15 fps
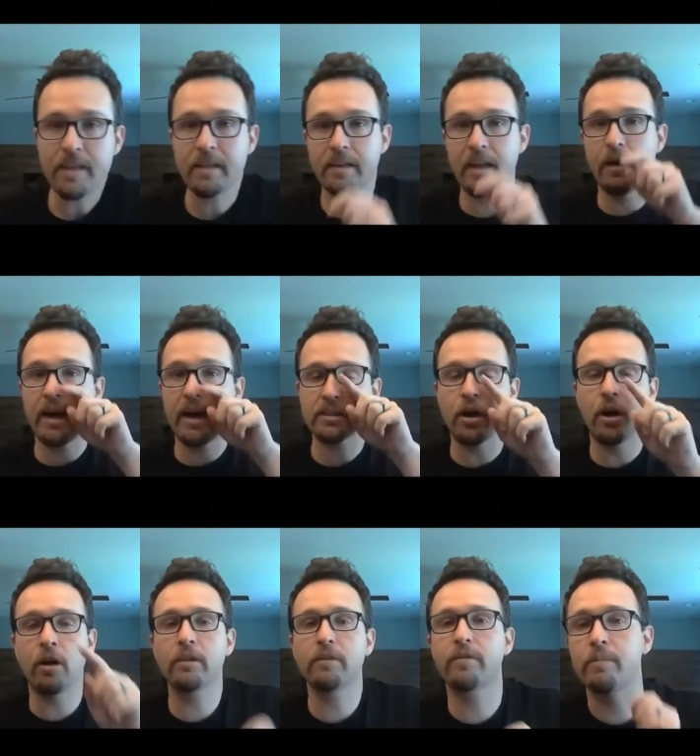Now, as
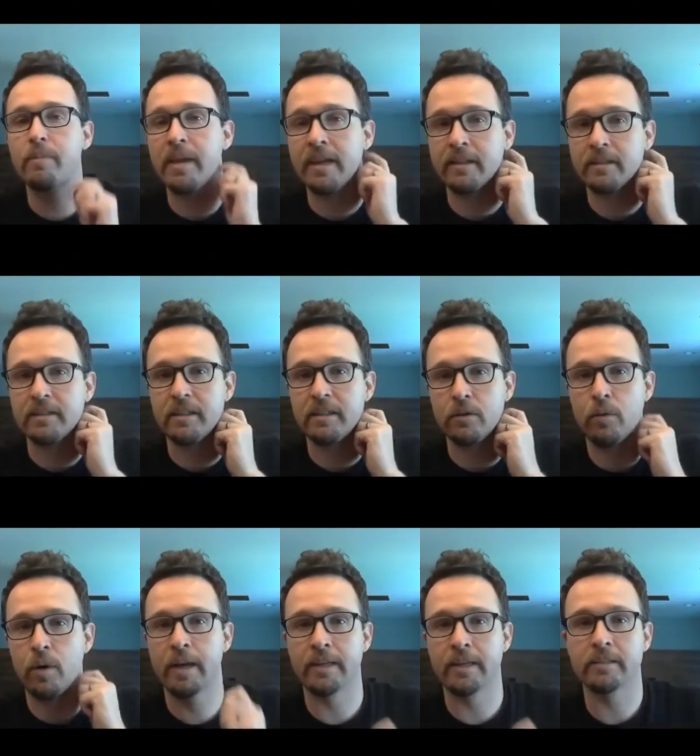all of the Bien Nacido
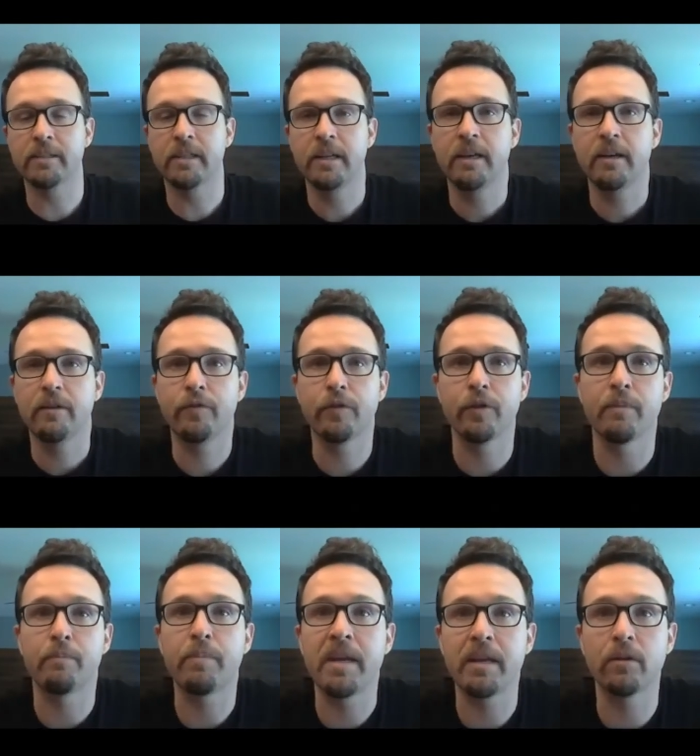wines for the
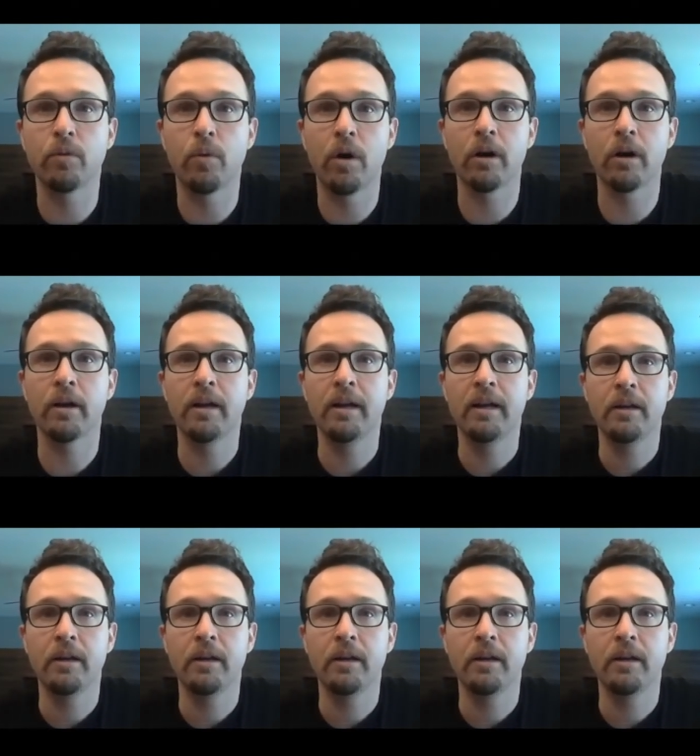Pinot Noir,